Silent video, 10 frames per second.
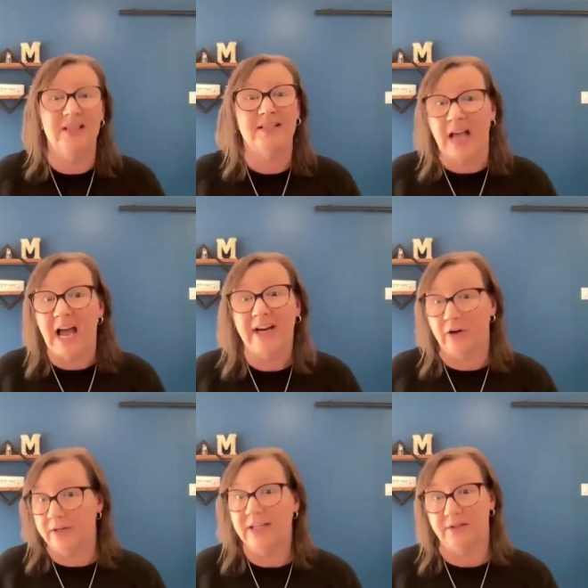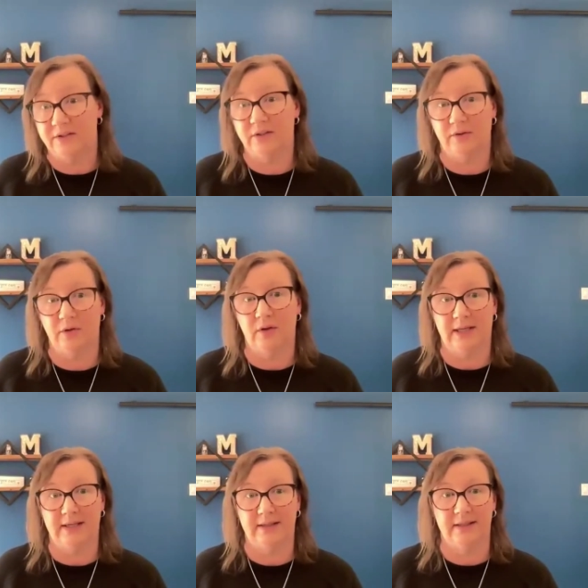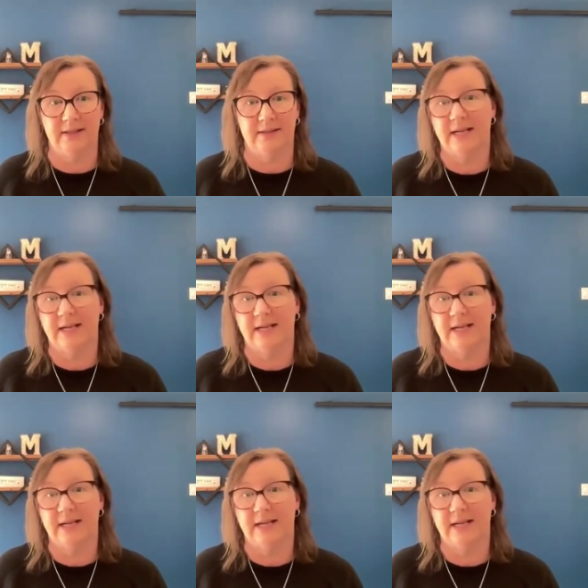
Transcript: this hire needs to look like this.